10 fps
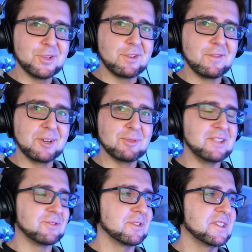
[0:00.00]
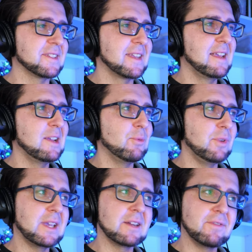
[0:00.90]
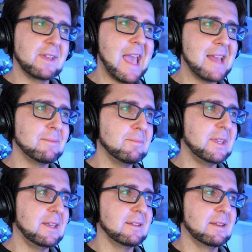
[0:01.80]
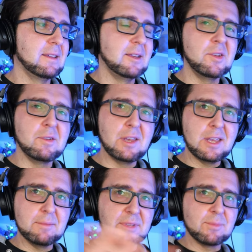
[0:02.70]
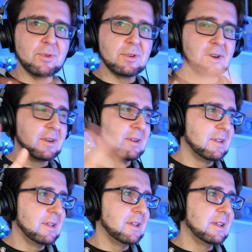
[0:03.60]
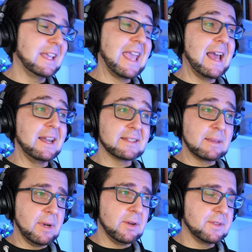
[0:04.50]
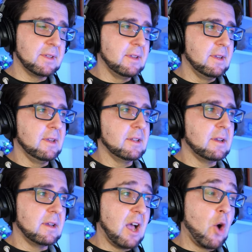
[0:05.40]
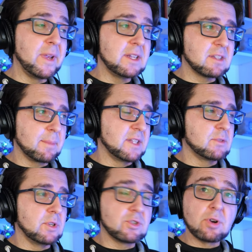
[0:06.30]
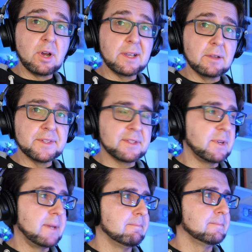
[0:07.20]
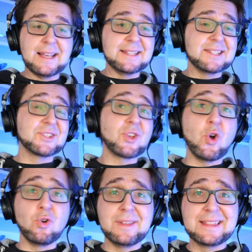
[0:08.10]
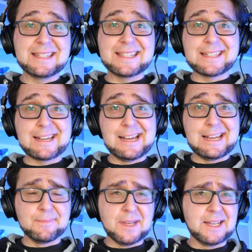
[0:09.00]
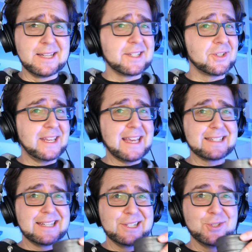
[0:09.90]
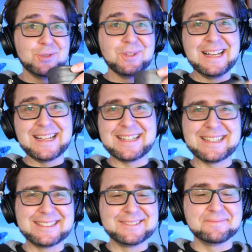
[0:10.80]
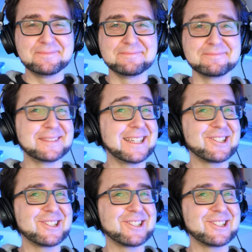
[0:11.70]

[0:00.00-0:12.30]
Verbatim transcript: preserving resources. We kind of can be a bit more careless about uh, how many segments we are drawing on the screen. And so this is time to get to the